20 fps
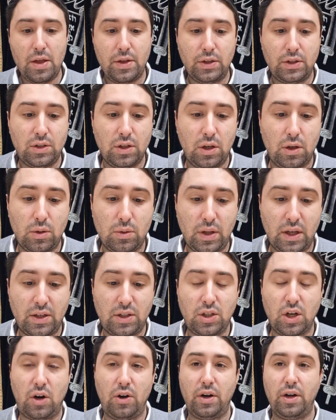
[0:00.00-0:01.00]
So they
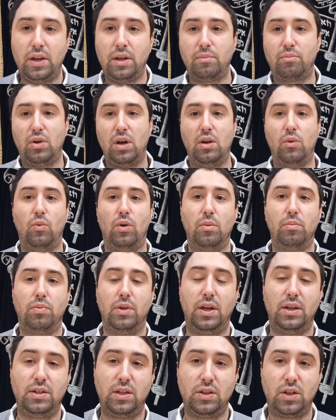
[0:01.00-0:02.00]
start eating bread in one
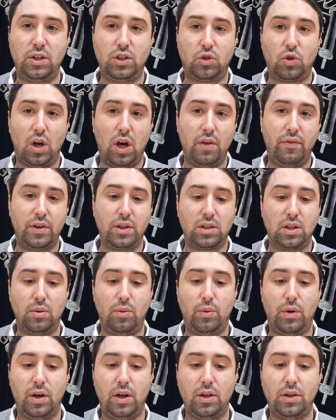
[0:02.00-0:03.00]
place, they start driving
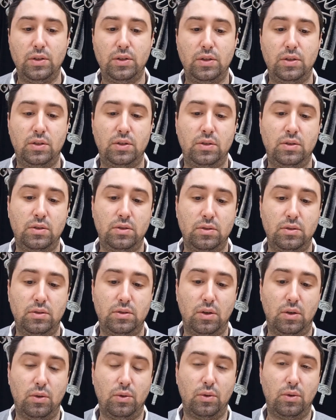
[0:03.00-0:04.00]
somewhere else.
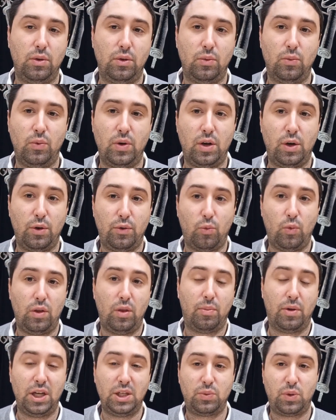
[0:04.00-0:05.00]
So when
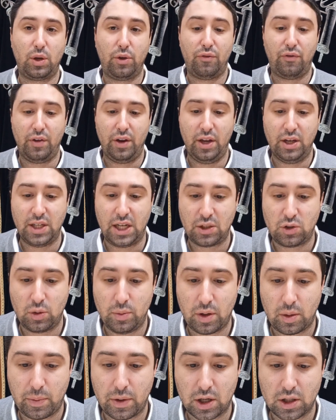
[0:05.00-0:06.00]
the place where you finish, that's where
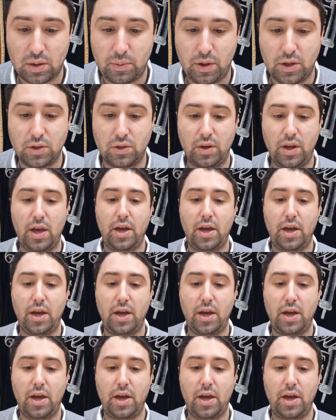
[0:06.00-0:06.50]
you make Birkas HaMazon.